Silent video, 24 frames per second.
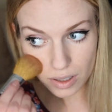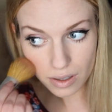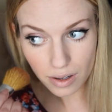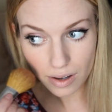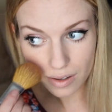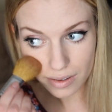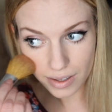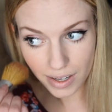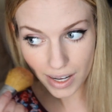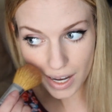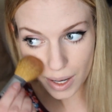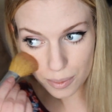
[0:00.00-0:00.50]
put it
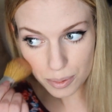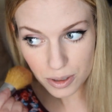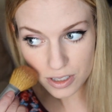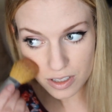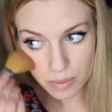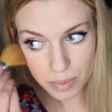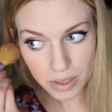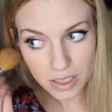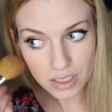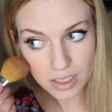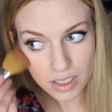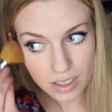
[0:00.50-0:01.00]
on the apples
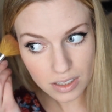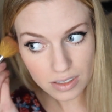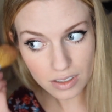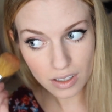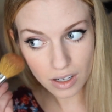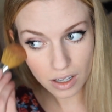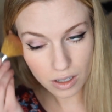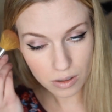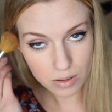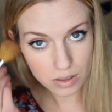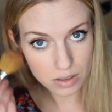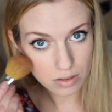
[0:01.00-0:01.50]
of my cheeks
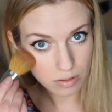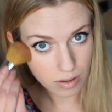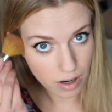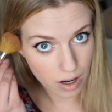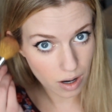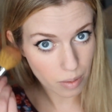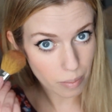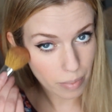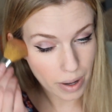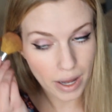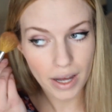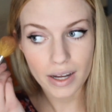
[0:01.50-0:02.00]
and I always
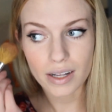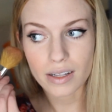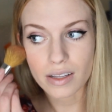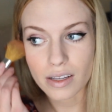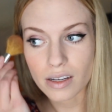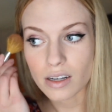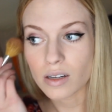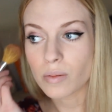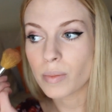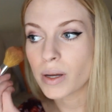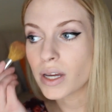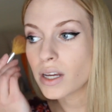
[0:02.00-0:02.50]
run it back a
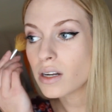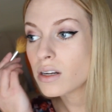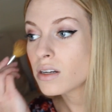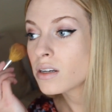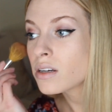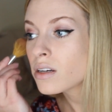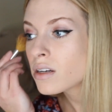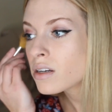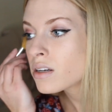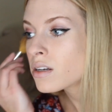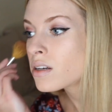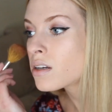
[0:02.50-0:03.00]
little bit
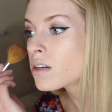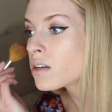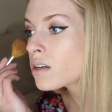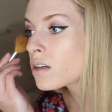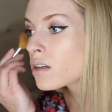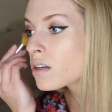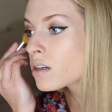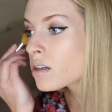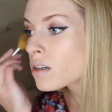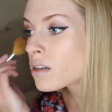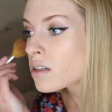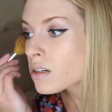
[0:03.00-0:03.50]

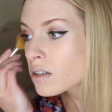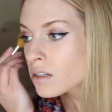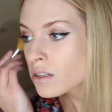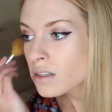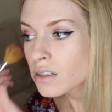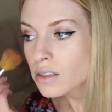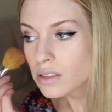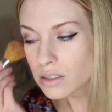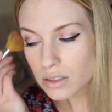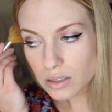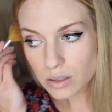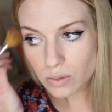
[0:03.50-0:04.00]

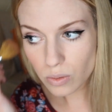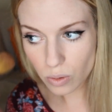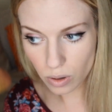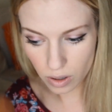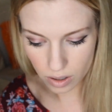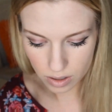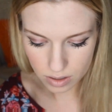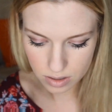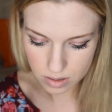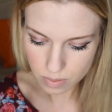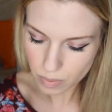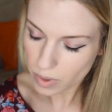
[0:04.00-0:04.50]

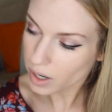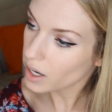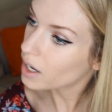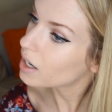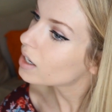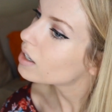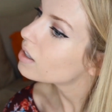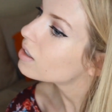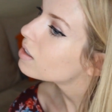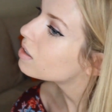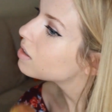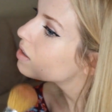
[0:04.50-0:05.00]
towards
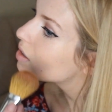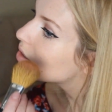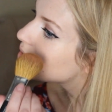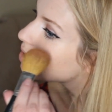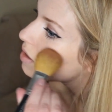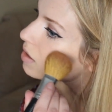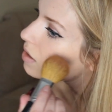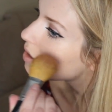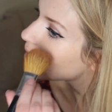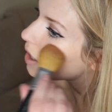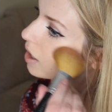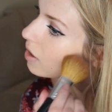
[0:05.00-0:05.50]
my
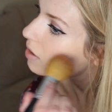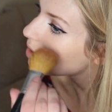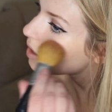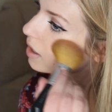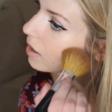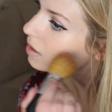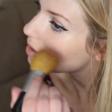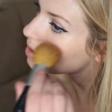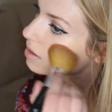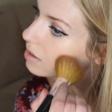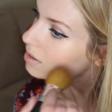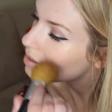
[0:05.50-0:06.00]

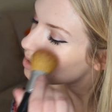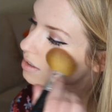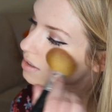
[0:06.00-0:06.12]
hairline.